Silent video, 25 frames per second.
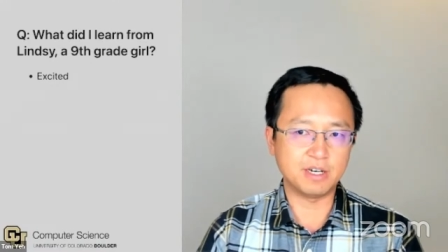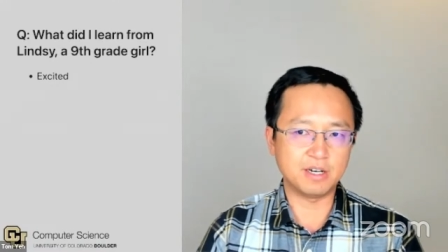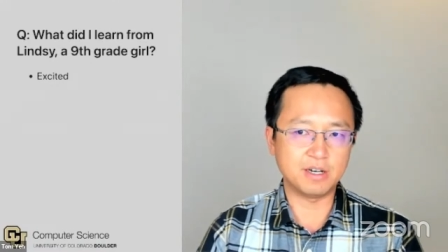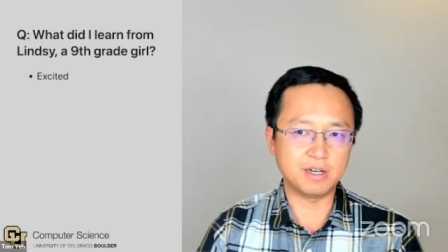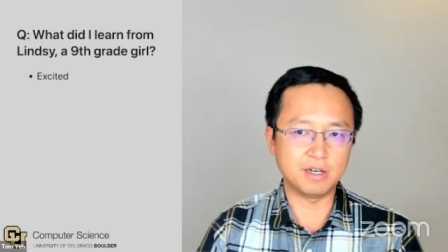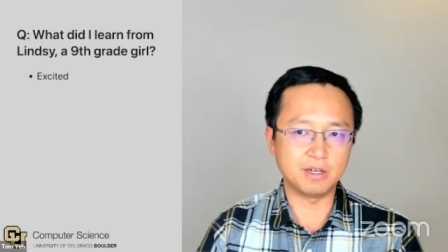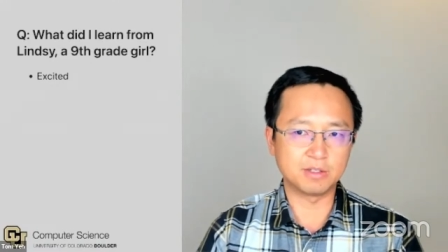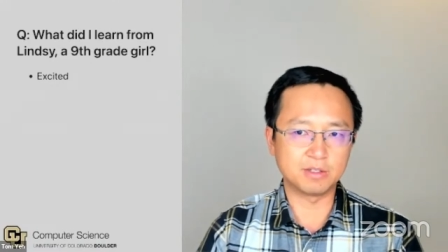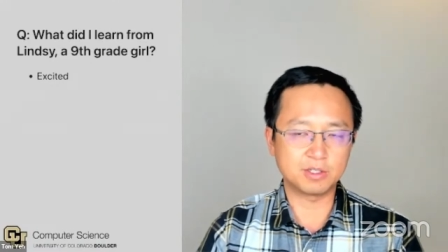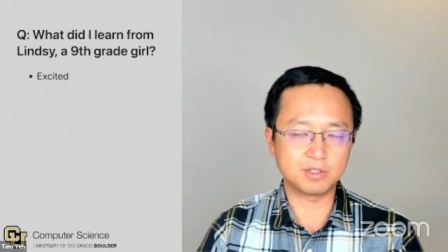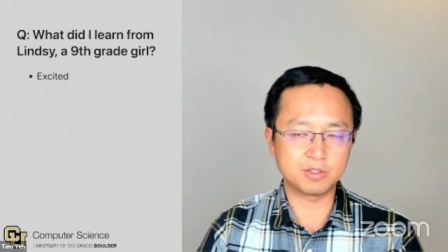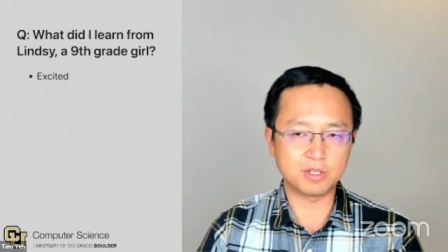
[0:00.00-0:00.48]

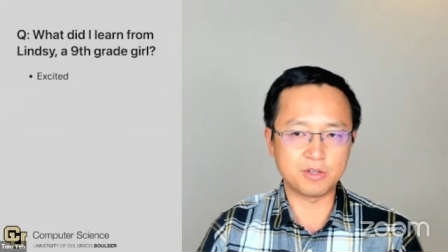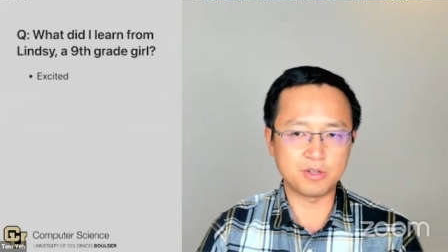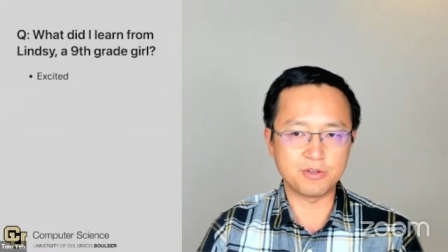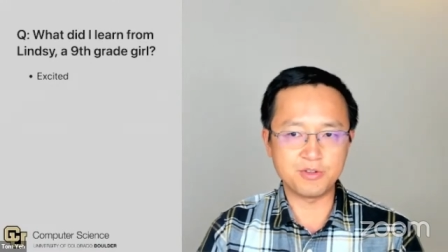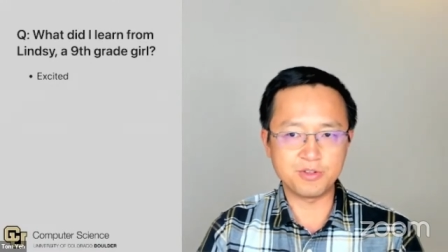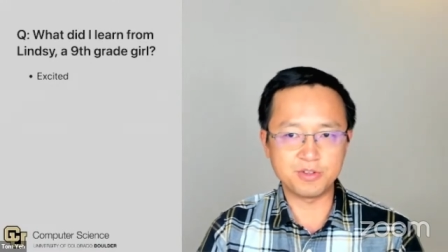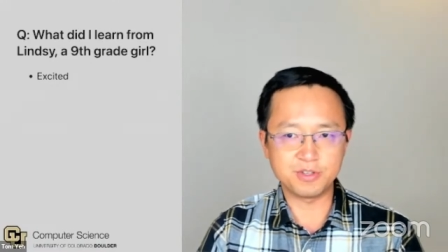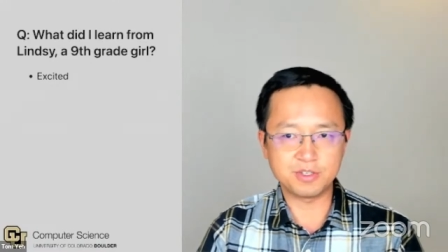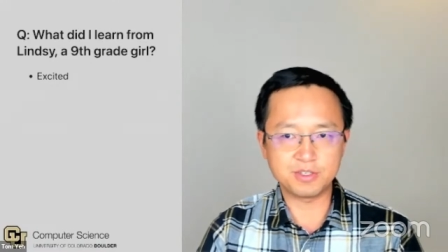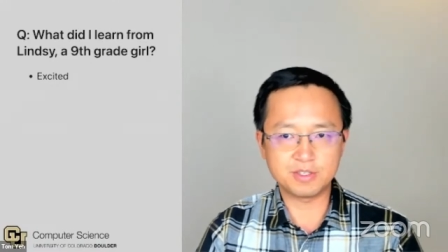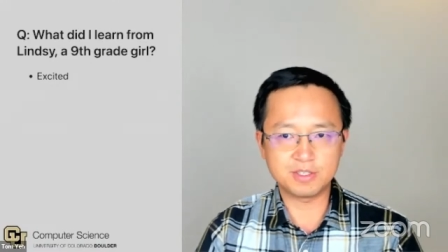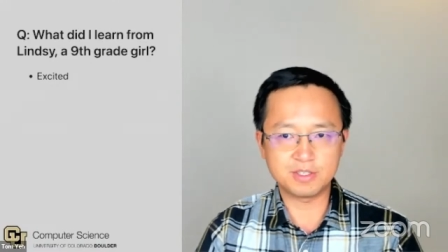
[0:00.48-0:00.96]
uh, can
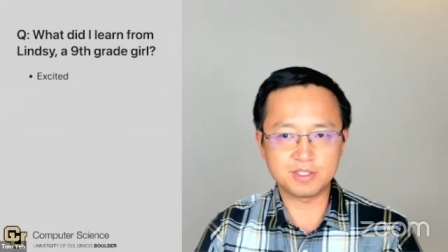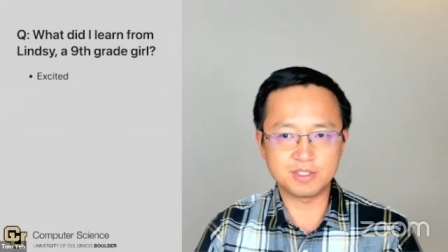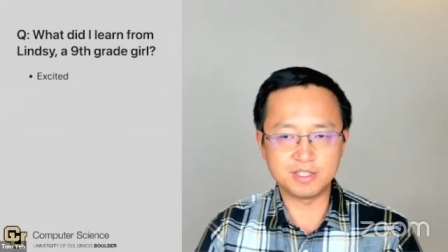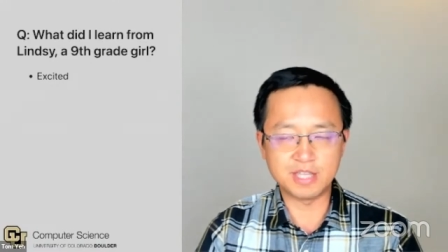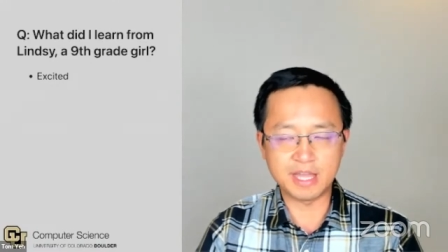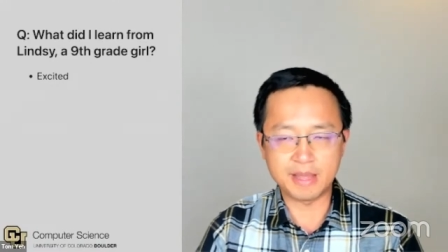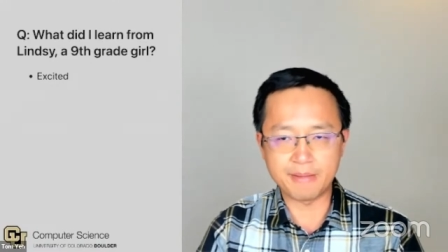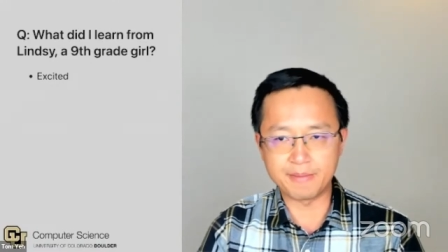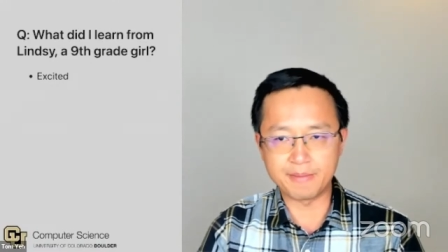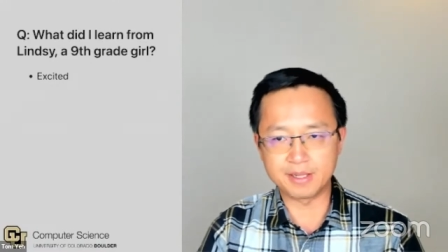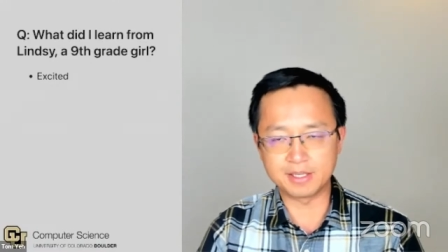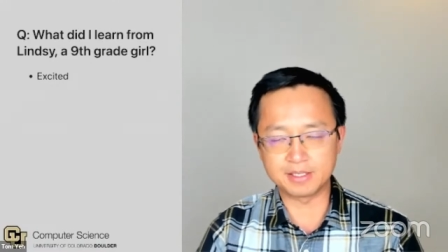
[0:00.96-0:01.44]
you
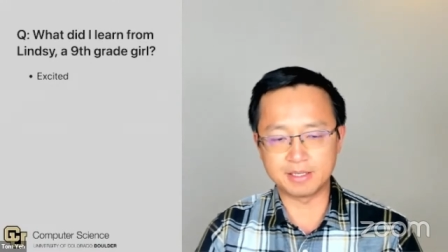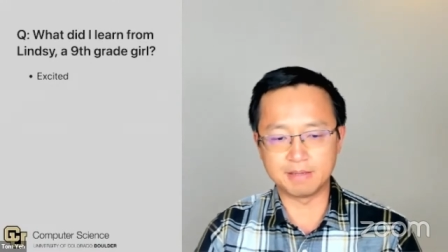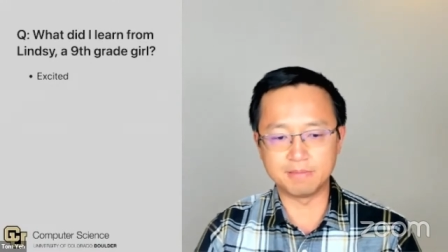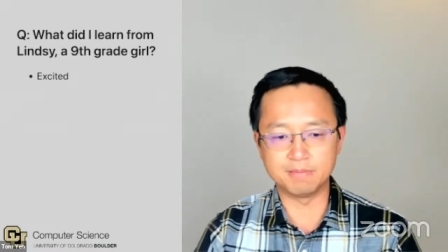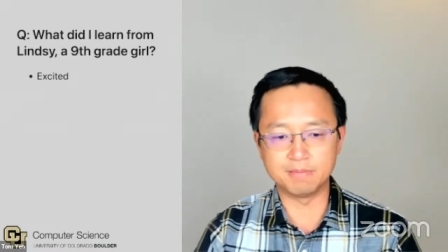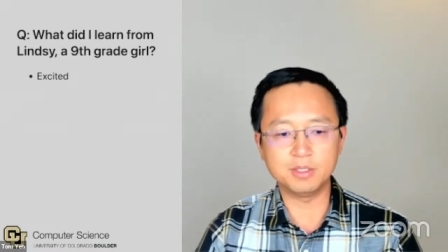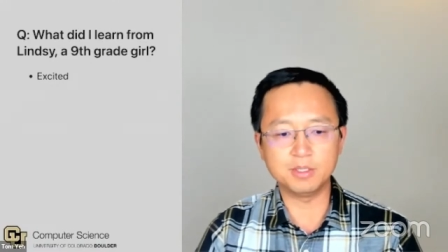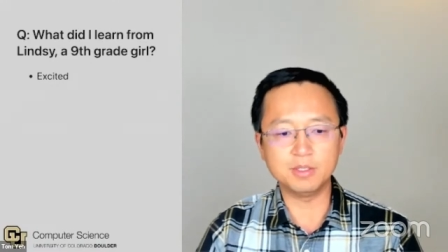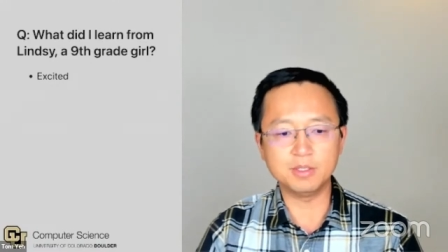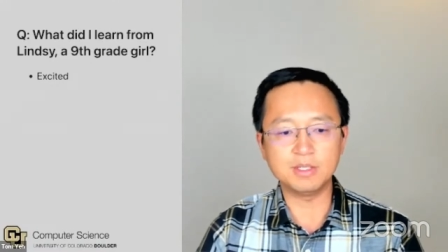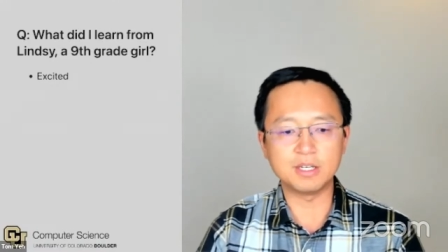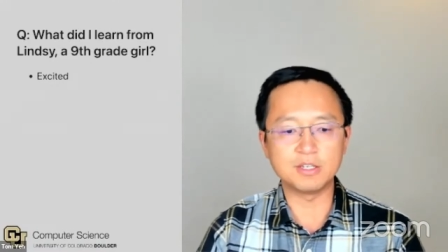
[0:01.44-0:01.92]
name
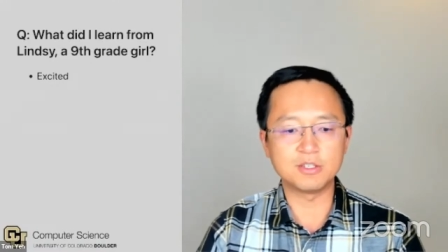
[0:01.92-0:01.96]
example?